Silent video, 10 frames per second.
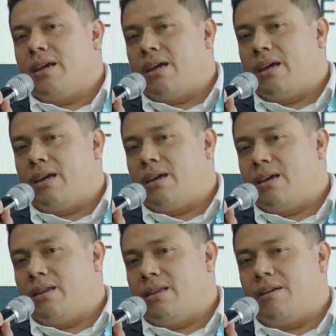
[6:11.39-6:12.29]

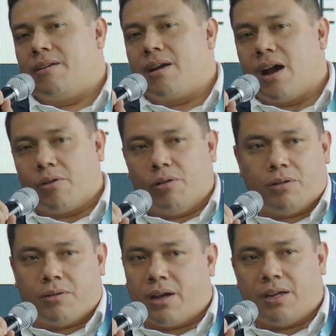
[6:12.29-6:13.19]
There,
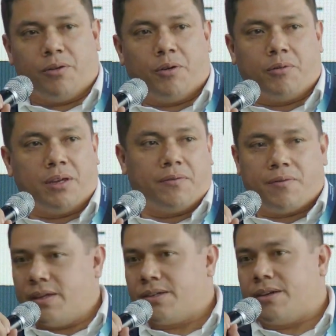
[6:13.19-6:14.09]
Haroldo, I don't know if
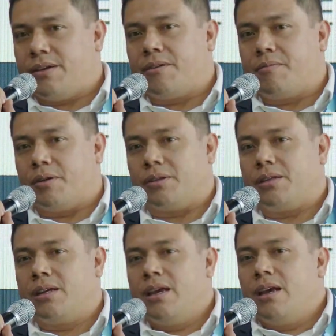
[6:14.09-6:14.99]
he's here,
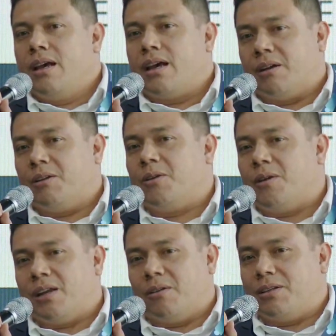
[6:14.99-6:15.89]
but Haroldo
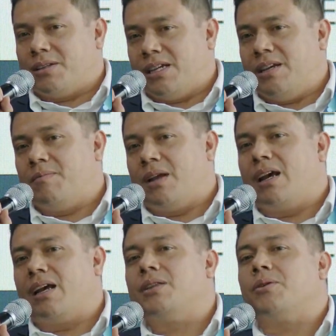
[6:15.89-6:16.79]
and all the team,
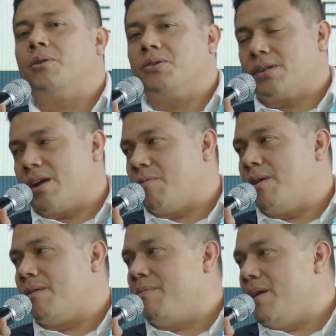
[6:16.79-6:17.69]
Alejandro, Oscar,
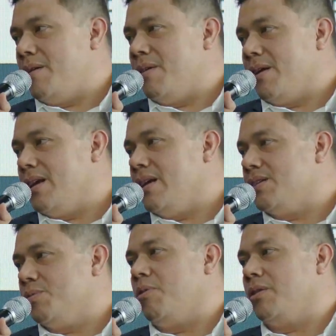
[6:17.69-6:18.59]
were very, very
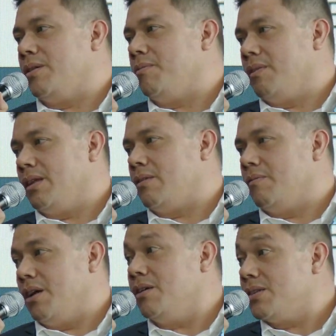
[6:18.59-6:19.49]
supportive
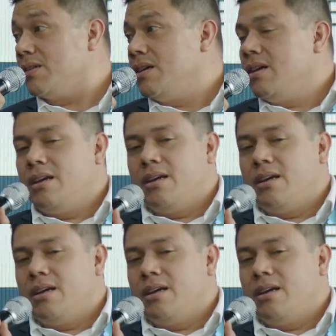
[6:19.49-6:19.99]
with us.